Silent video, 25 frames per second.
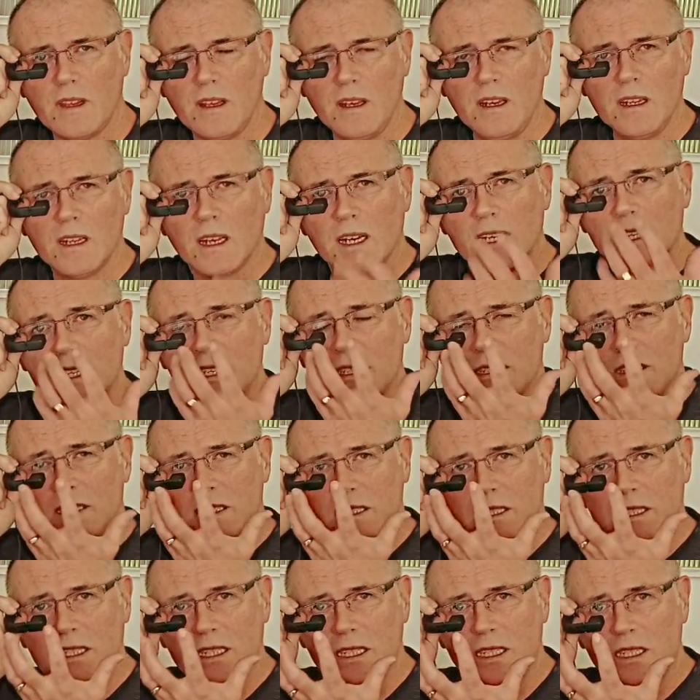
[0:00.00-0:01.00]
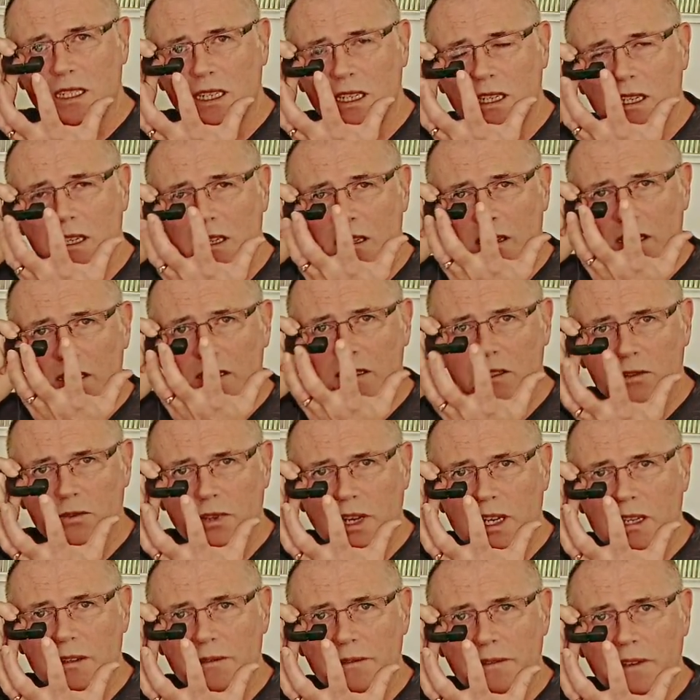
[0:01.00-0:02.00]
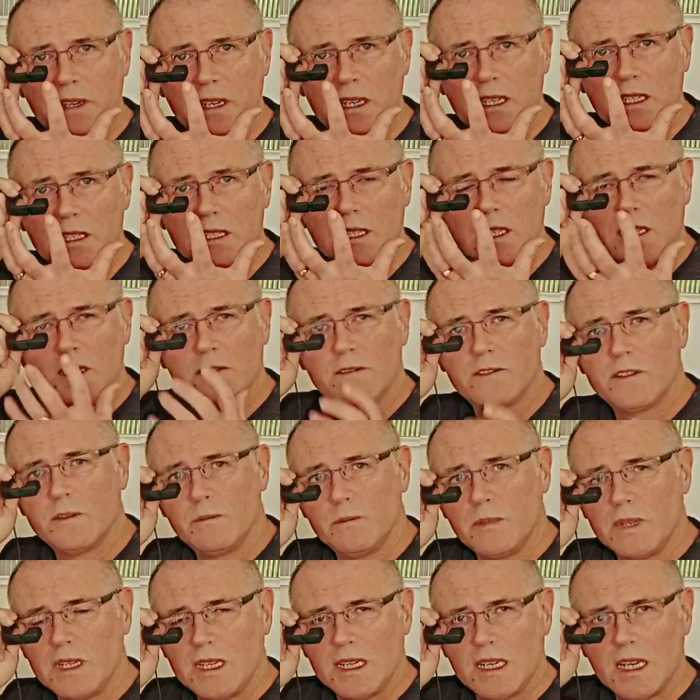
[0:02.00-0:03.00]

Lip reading: and I can see the direct feed from